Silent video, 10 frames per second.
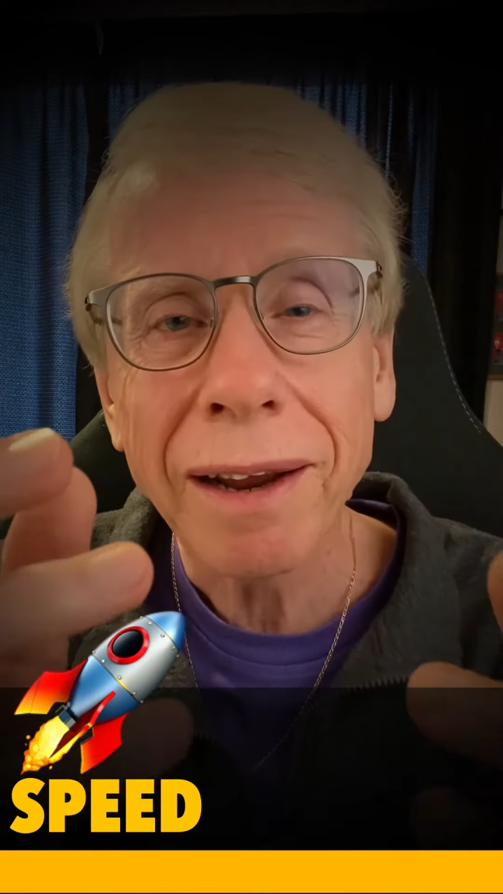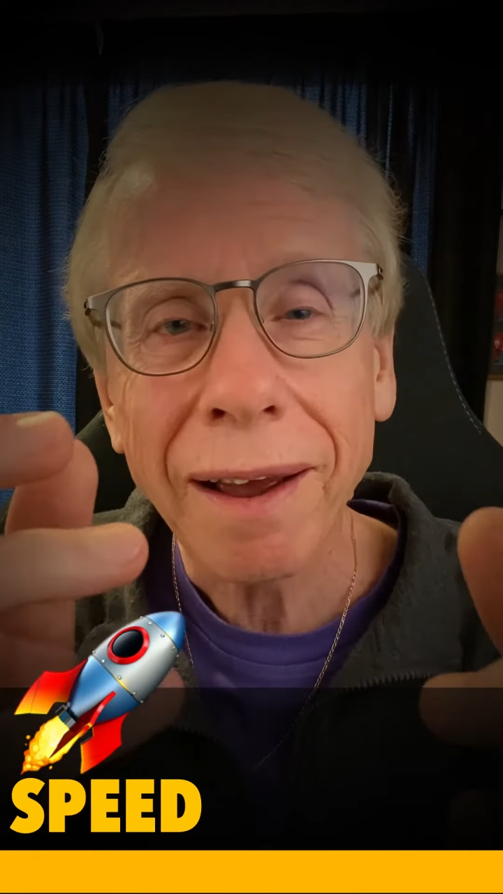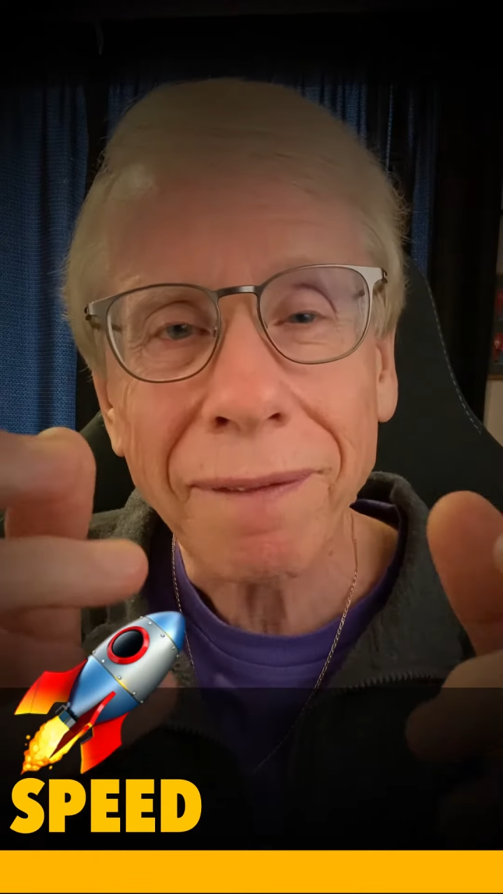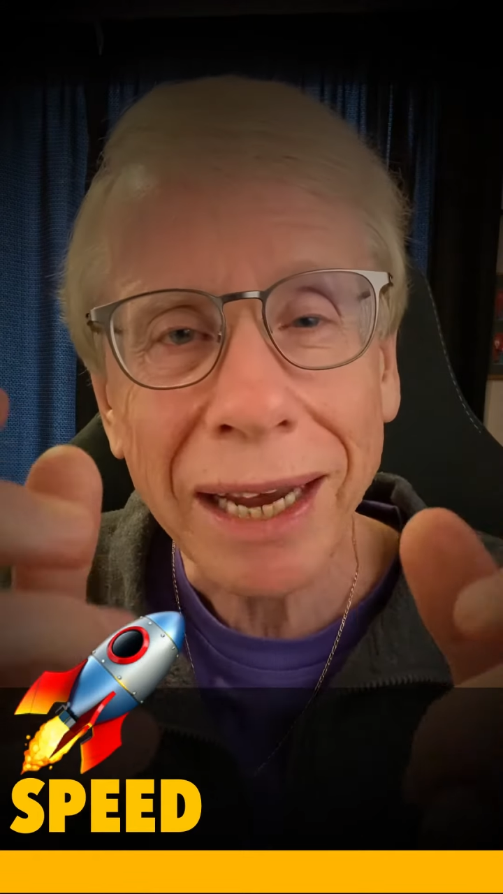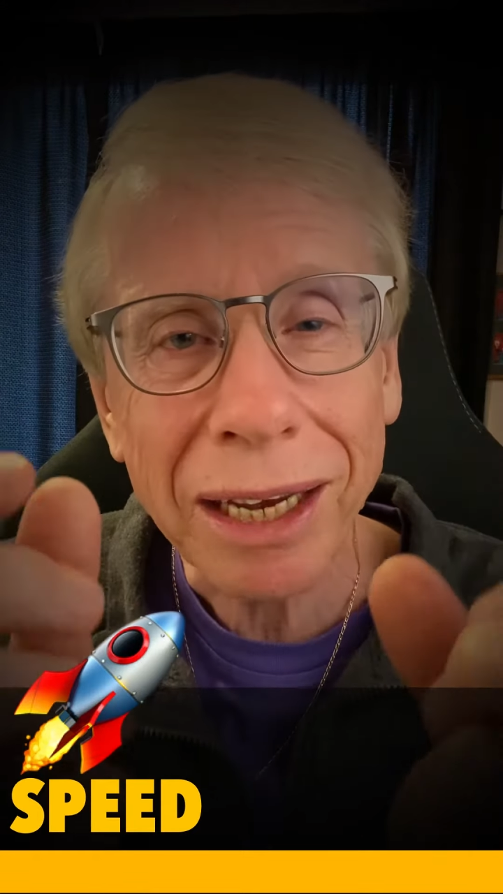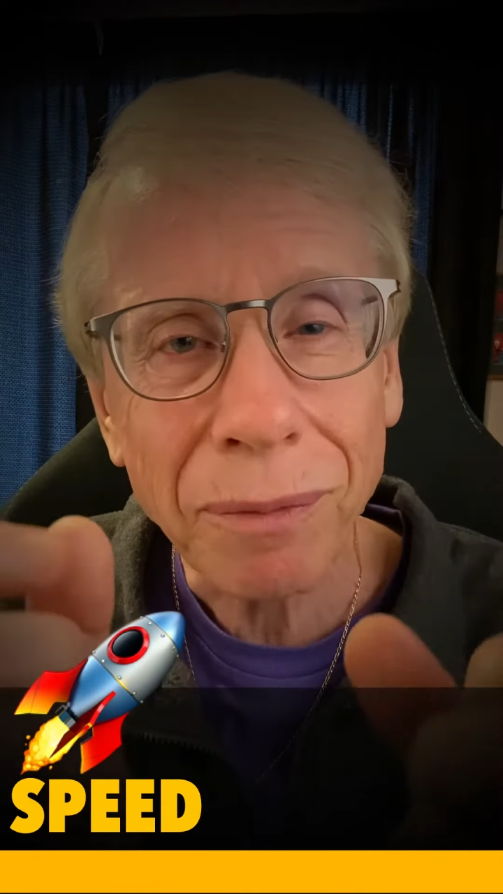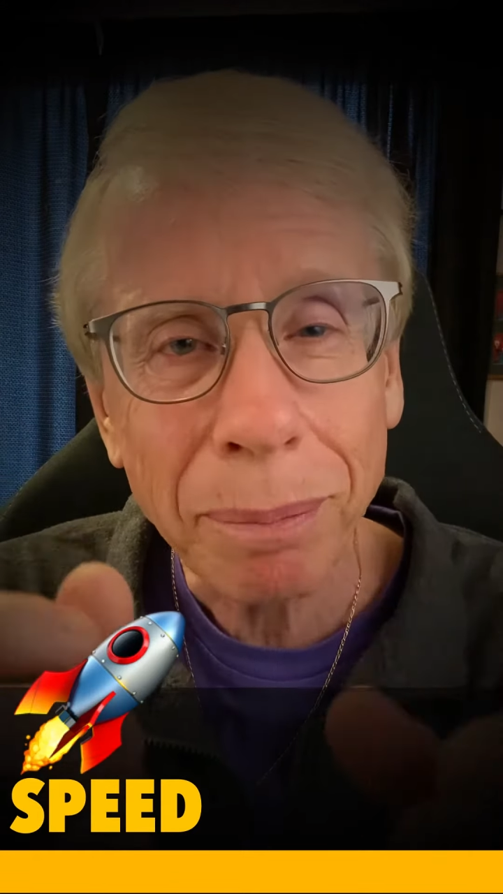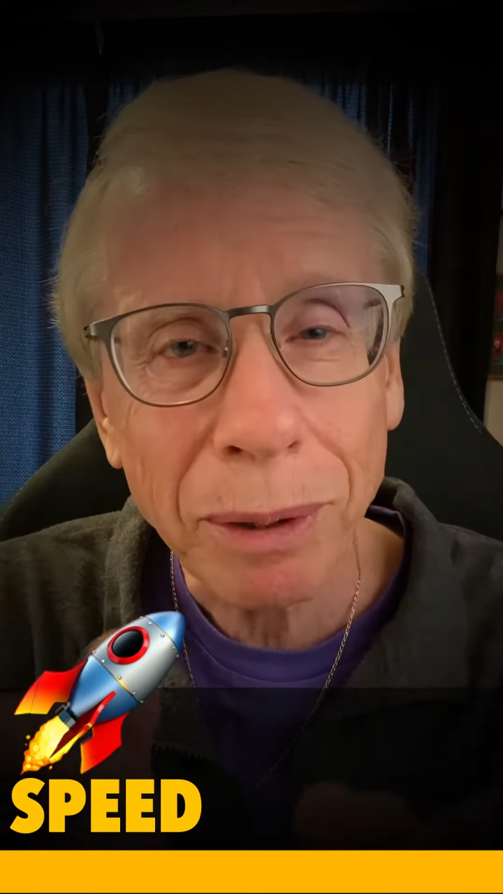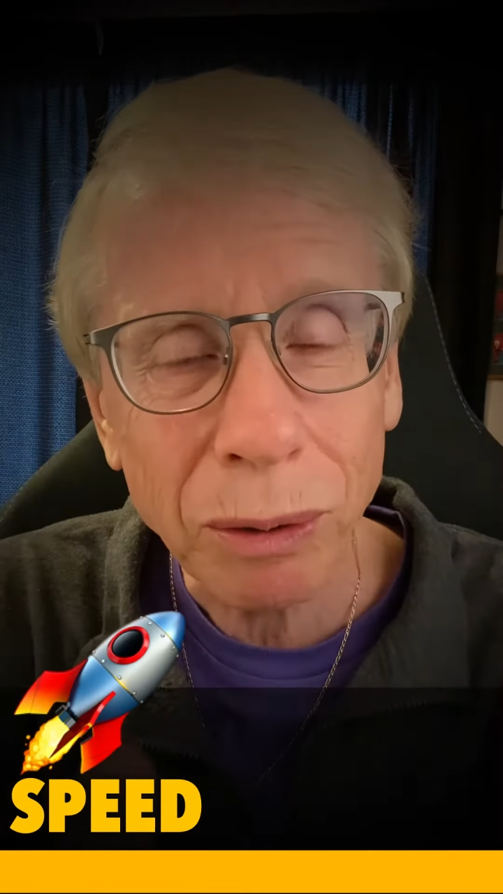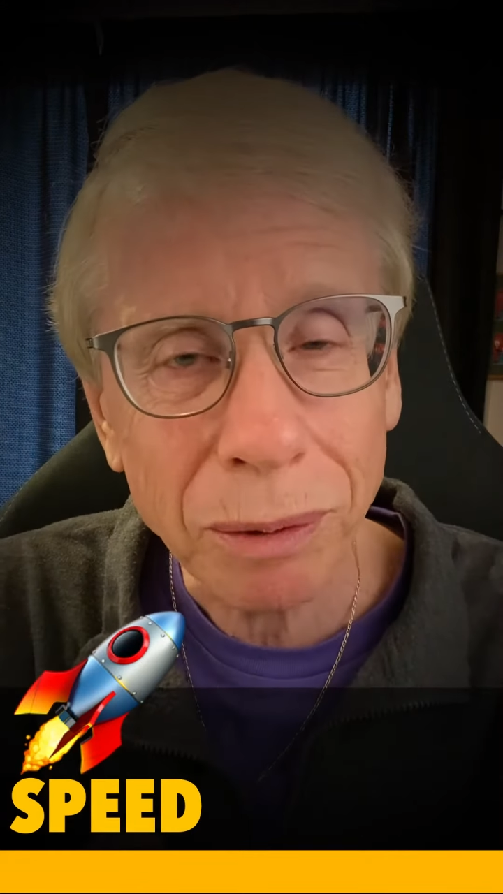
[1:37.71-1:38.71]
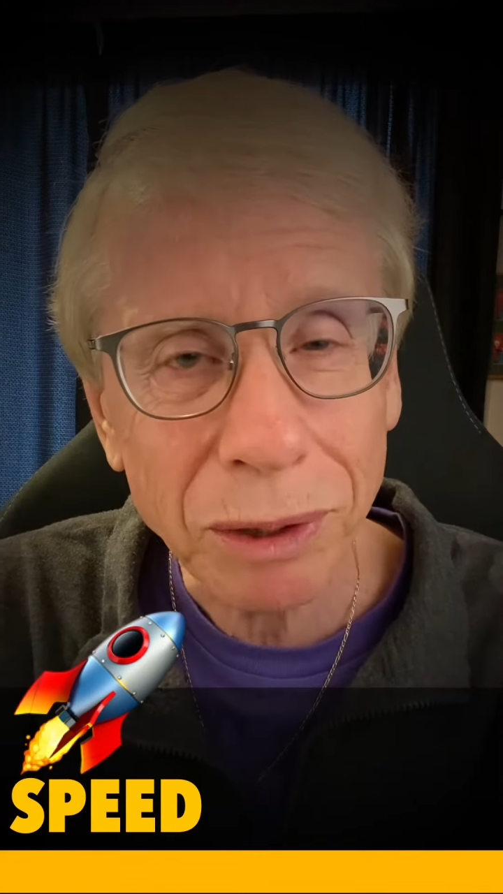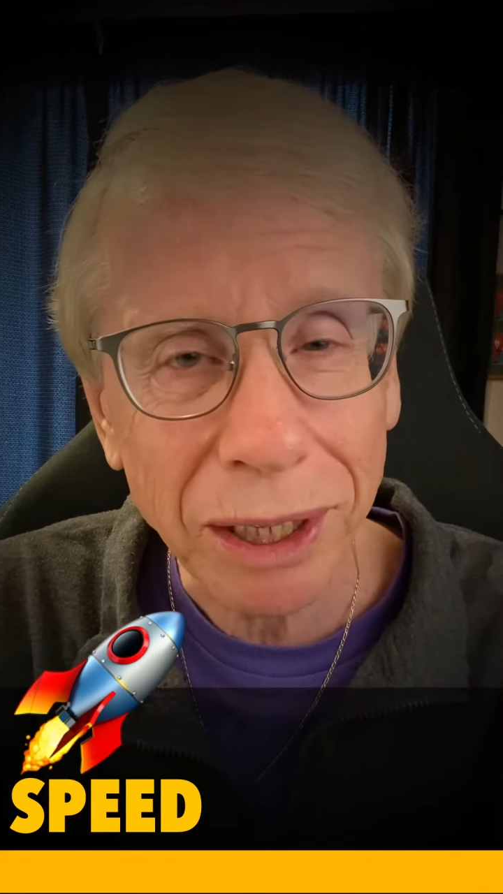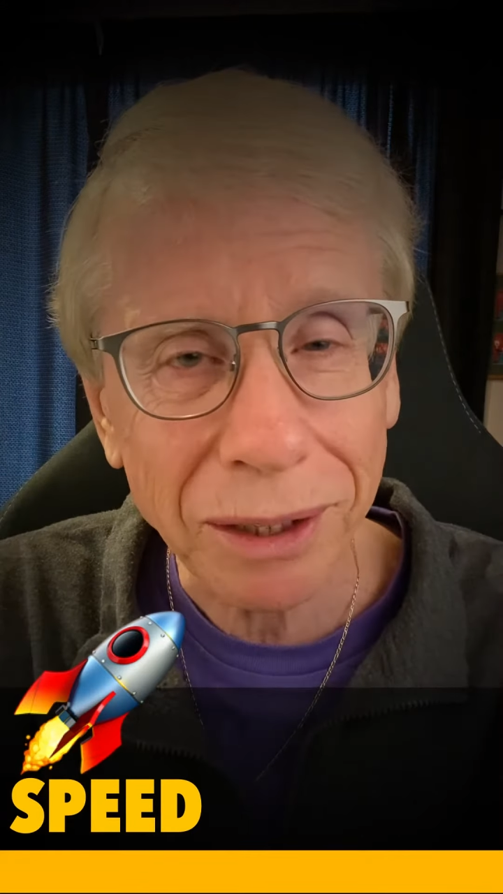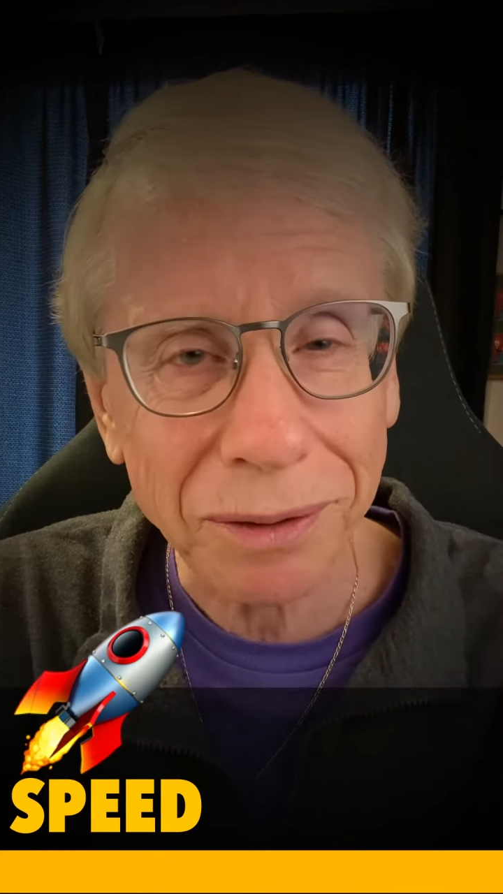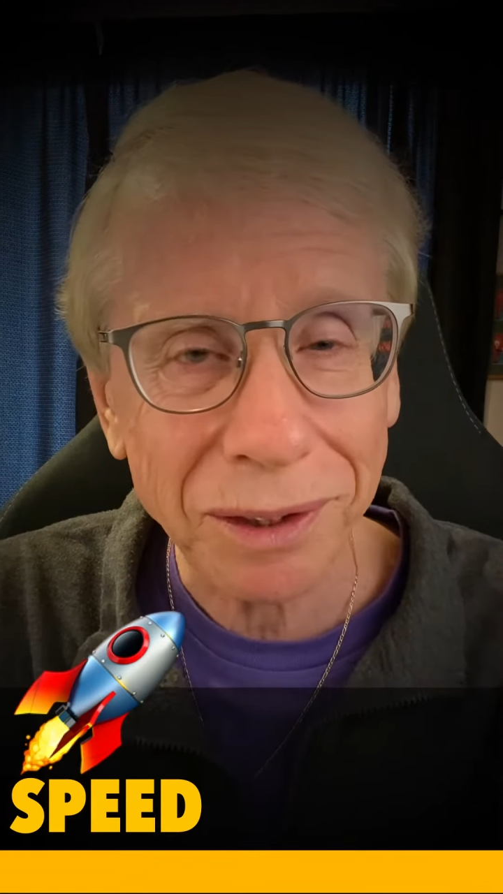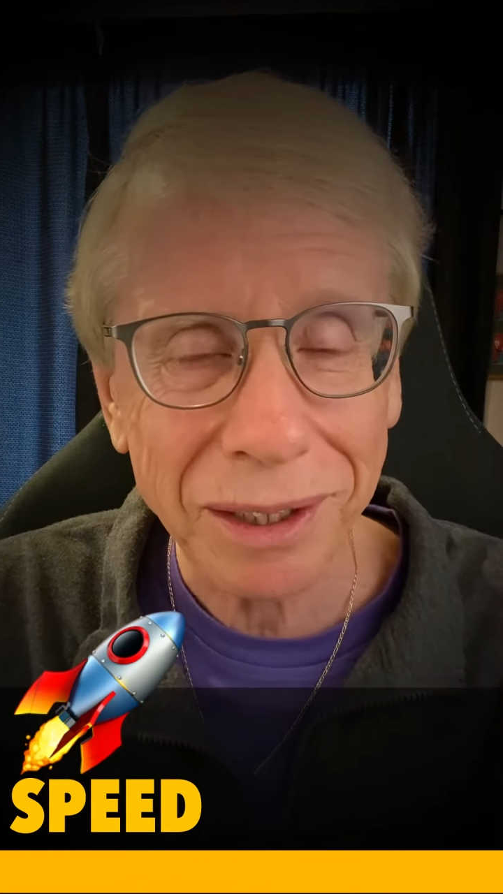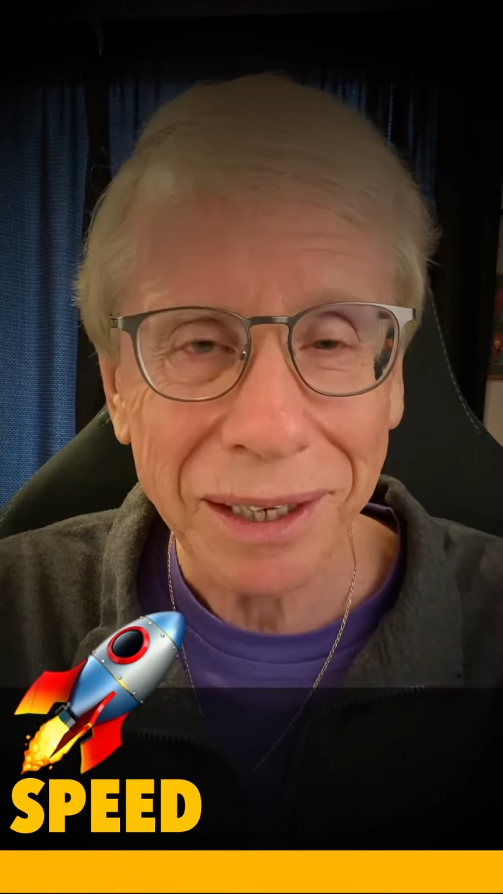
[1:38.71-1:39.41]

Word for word: and they can rebuild themselves.